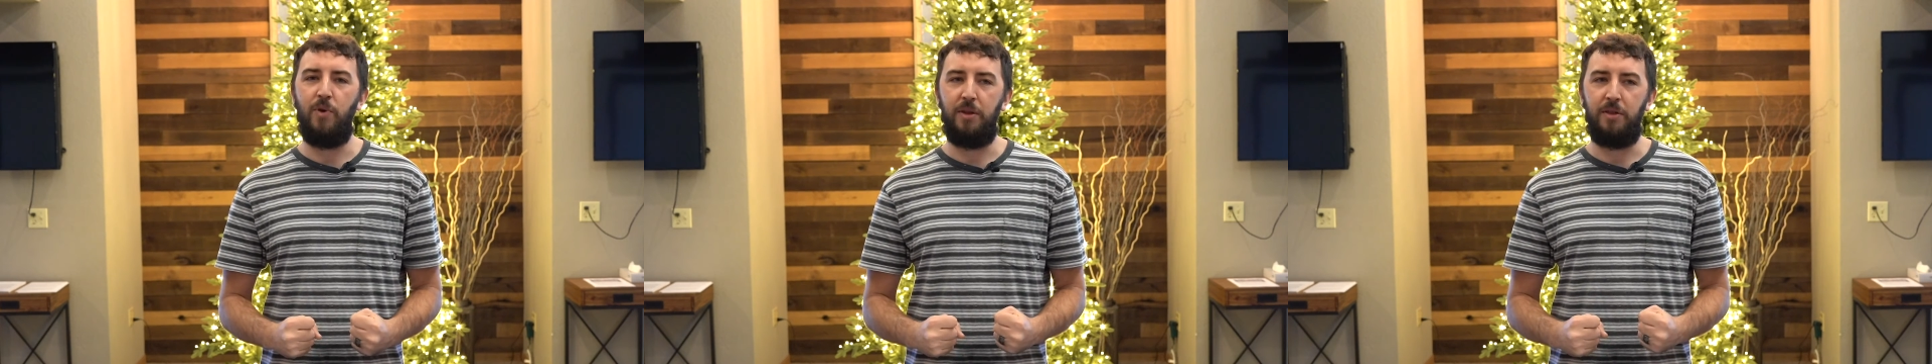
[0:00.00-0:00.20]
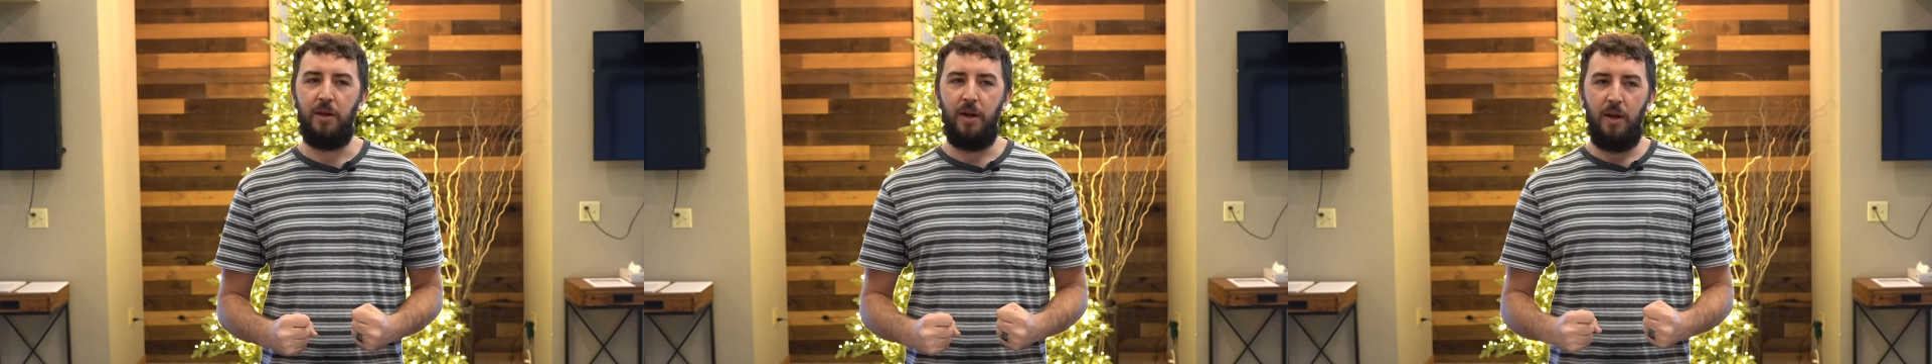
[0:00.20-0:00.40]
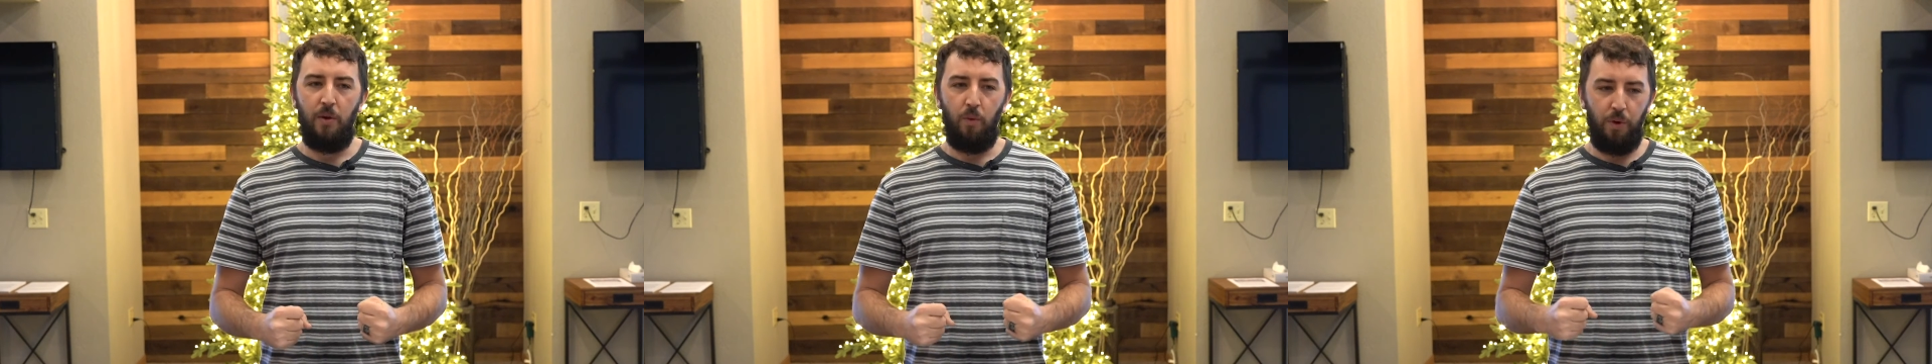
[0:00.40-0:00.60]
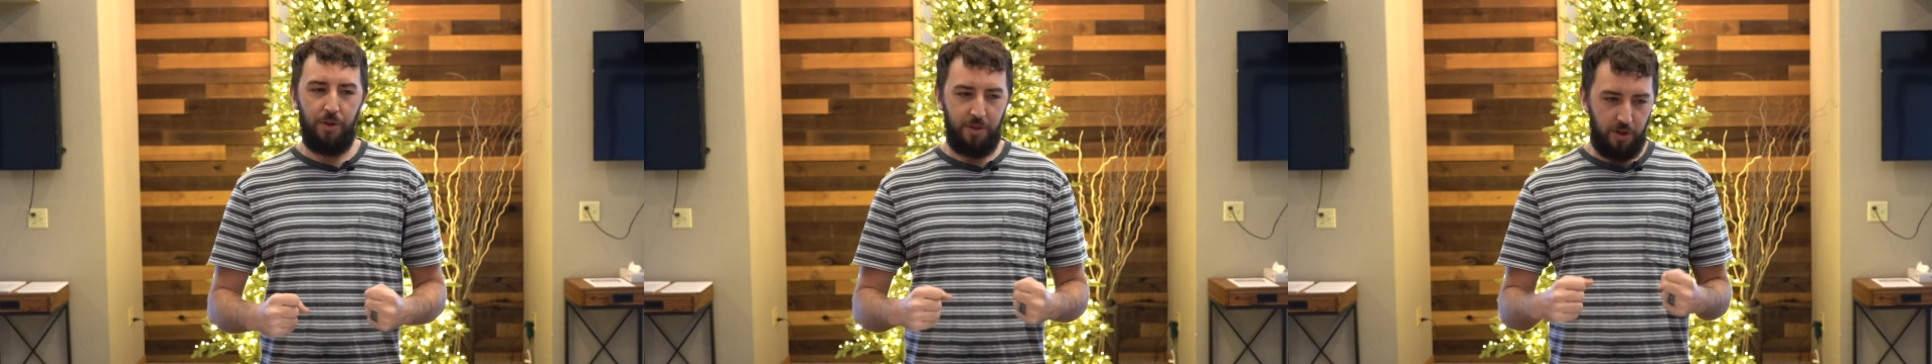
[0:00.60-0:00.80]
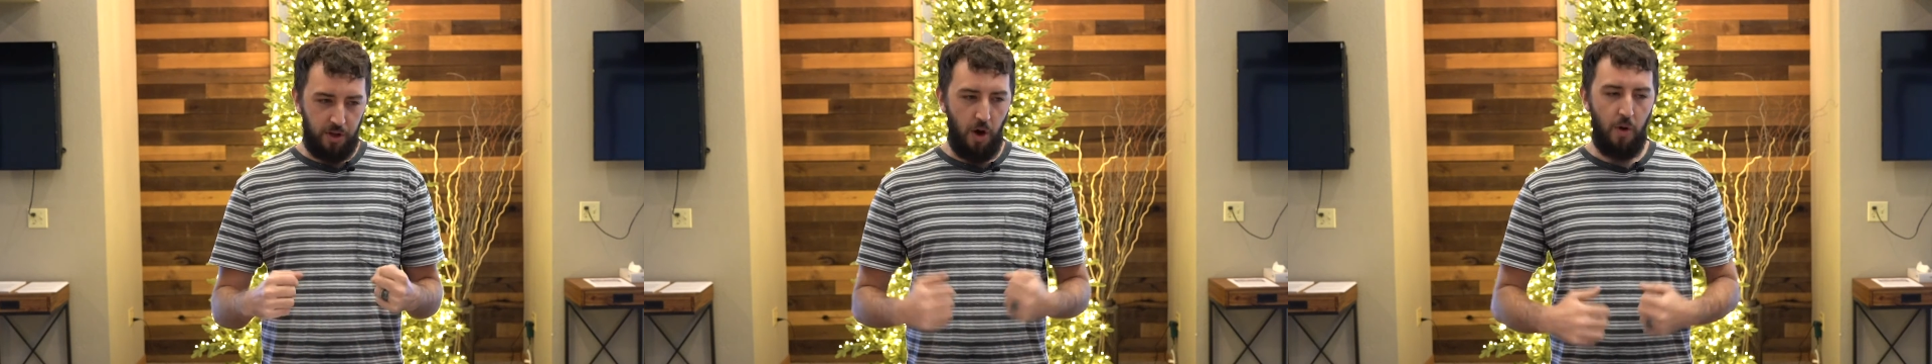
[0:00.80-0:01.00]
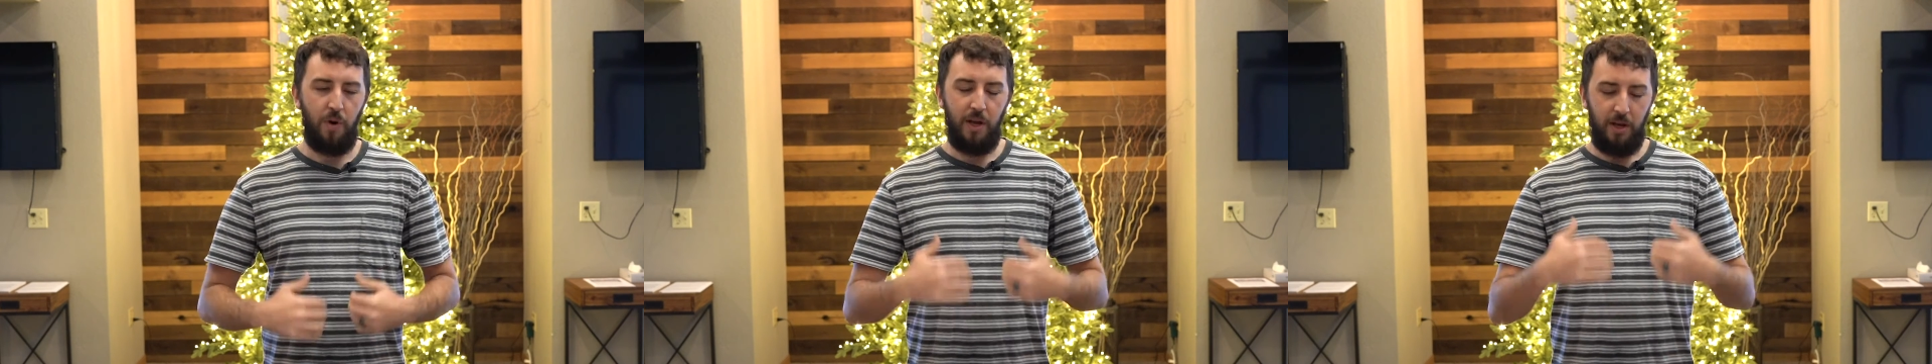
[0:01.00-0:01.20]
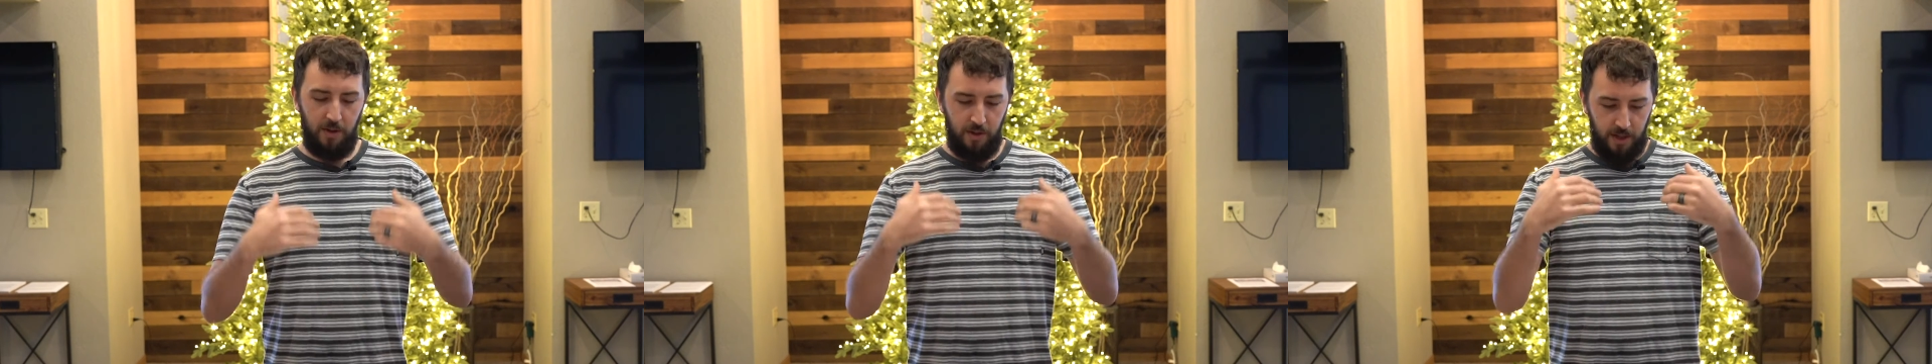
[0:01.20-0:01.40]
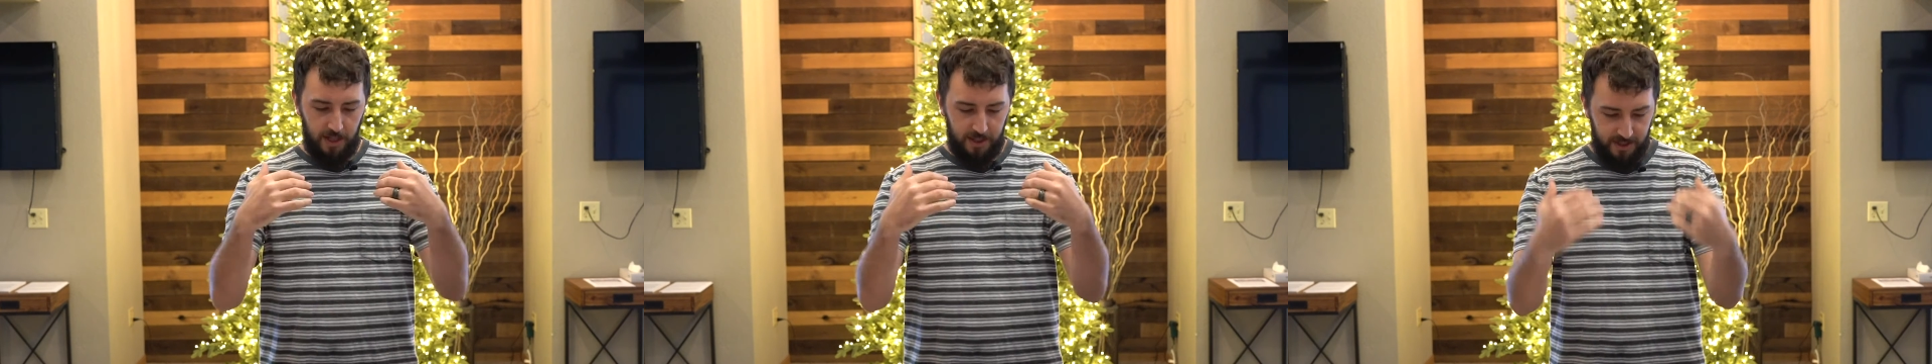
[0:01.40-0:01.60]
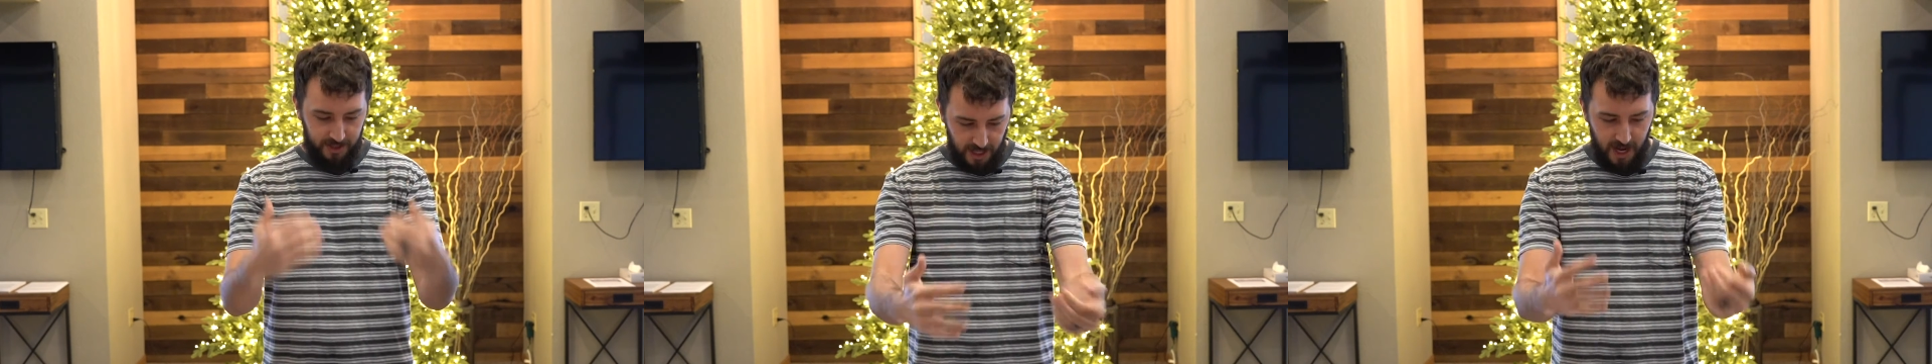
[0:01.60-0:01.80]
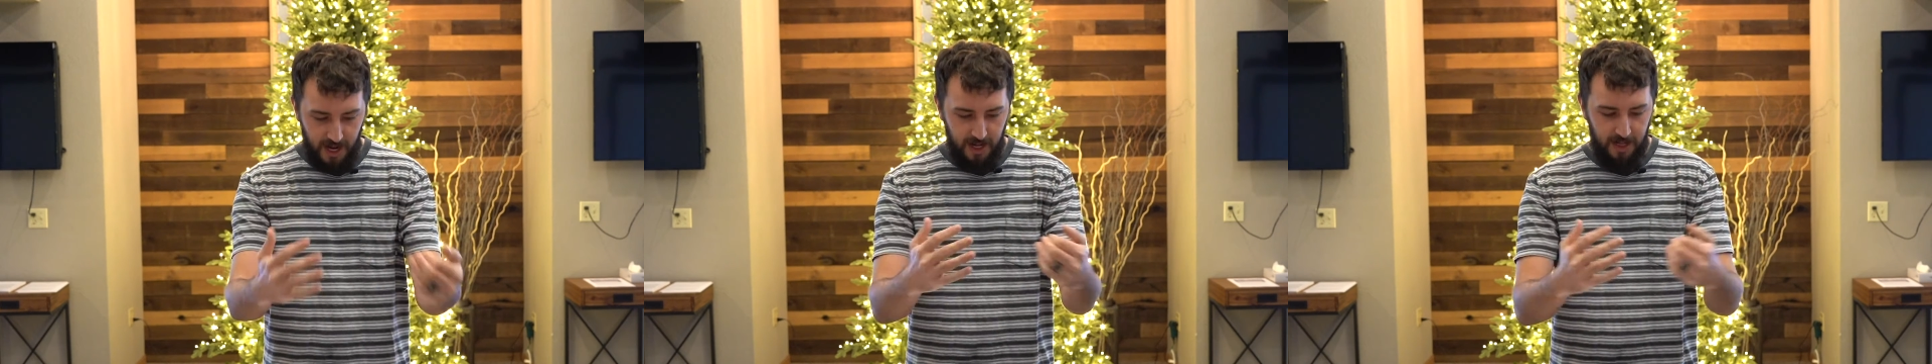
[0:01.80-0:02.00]
with going and
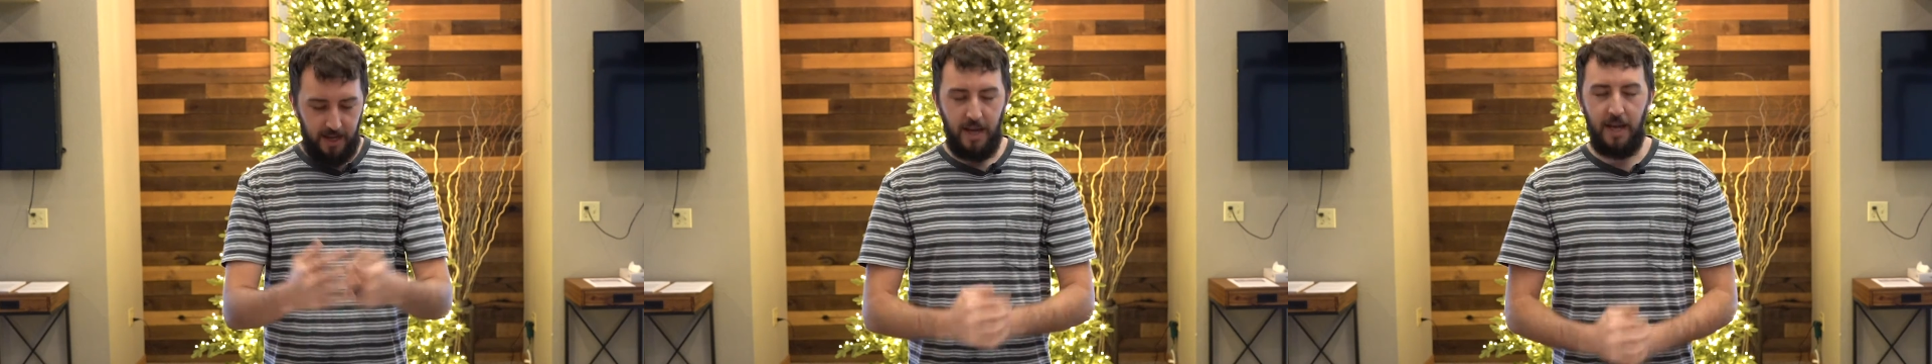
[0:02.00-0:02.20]
saying,